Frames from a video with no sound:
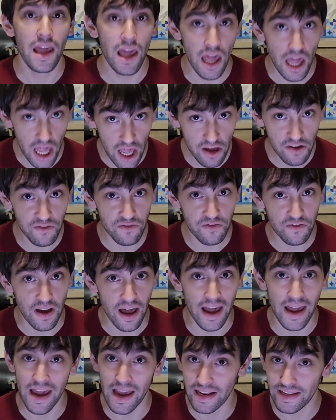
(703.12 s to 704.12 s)
If
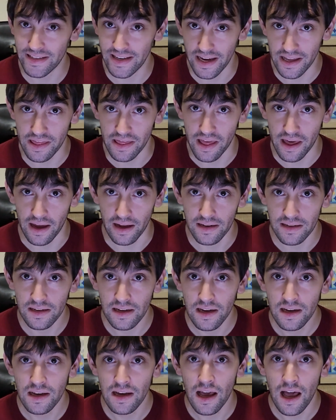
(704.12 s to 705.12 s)
I had done that,
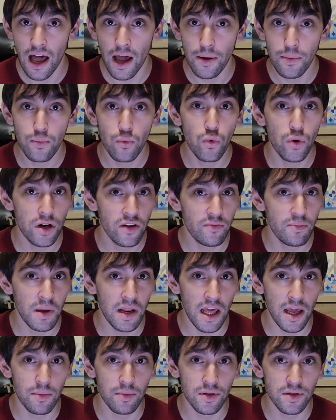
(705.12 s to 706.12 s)
I would have been
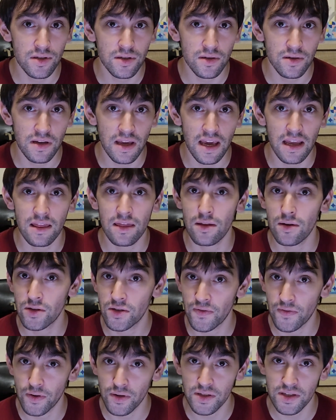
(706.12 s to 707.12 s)
able to get those
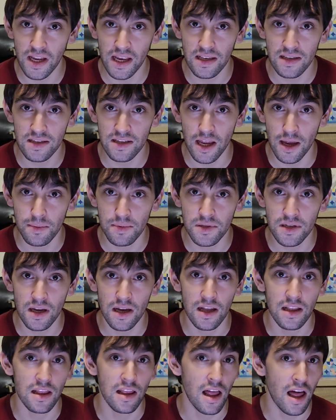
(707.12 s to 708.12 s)
first 10 steps
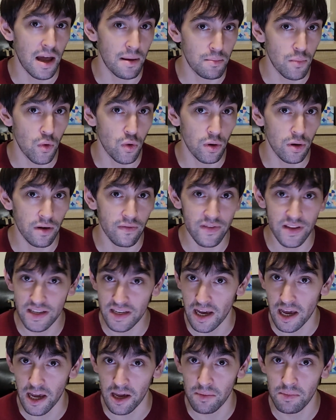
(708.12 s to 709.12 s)
a lot more of the
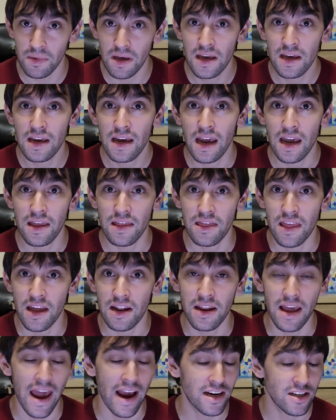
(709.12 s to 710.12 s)
time and
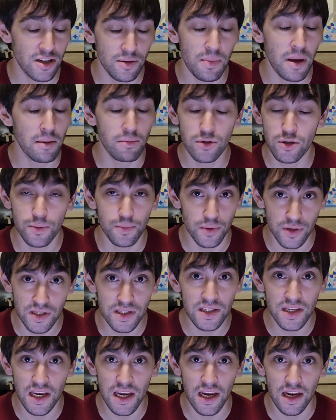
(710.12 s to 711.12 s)
then actually be able to
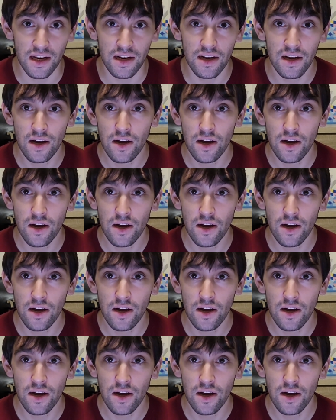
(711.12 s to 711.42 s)
proceed